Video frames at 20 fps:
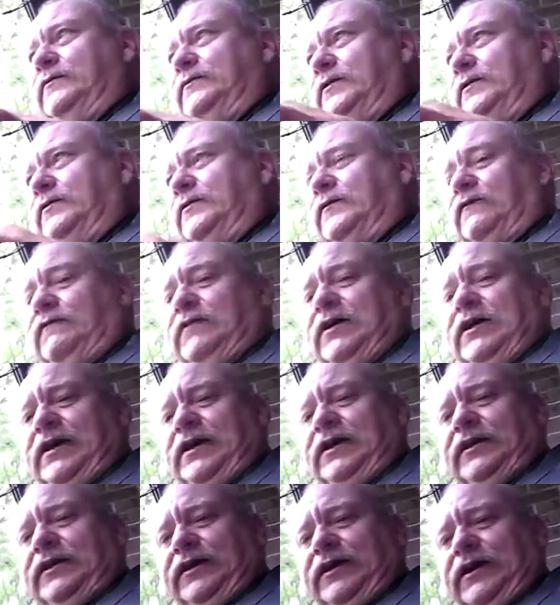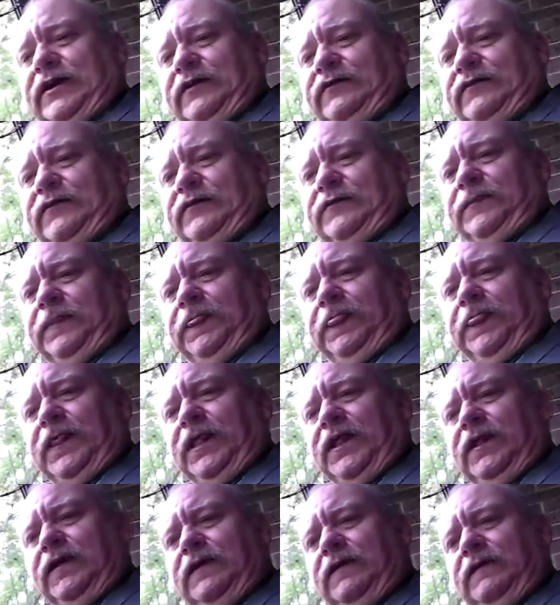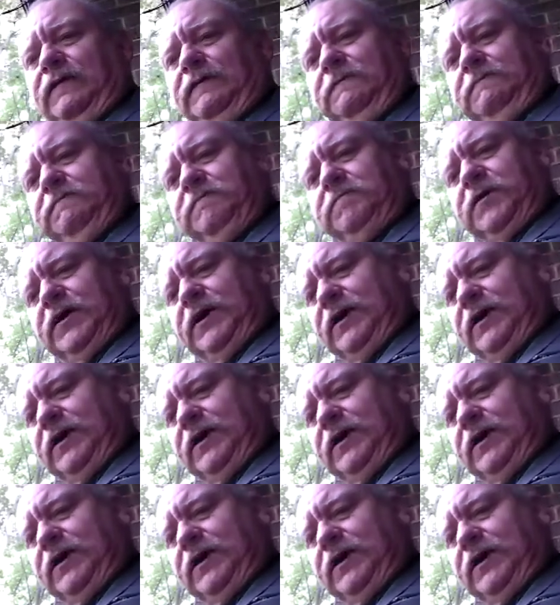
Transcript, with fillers: you know, it's a right-handed case. So. But